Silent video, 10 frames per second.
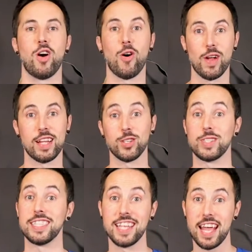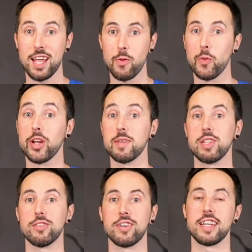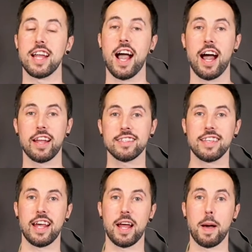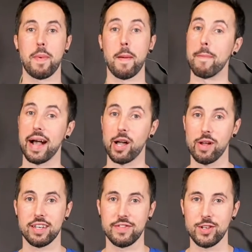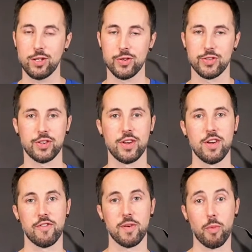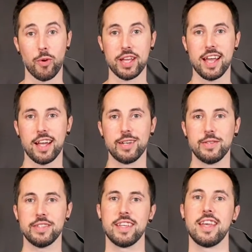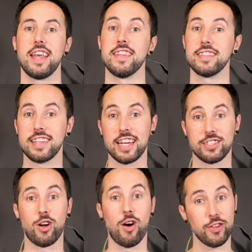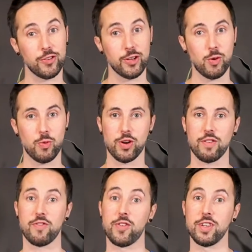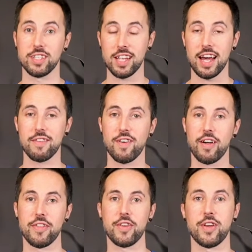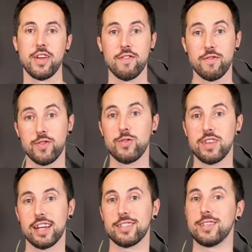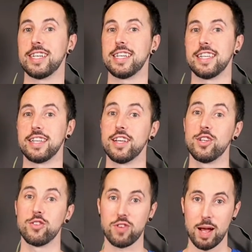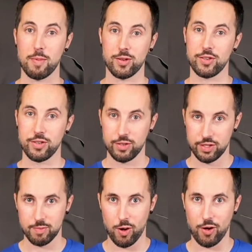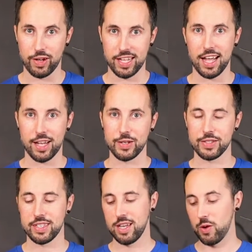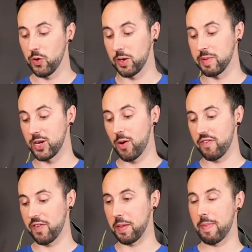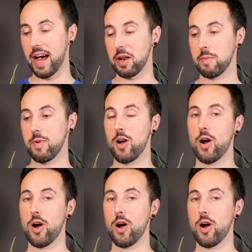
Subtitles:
Alright, so today we're going to be learning how to set up a bioactive enclosure for mourning geckos, and this is actually also going to work for a lot of other fruit nectar eating tropical small geckos. We're going to be going from the bottom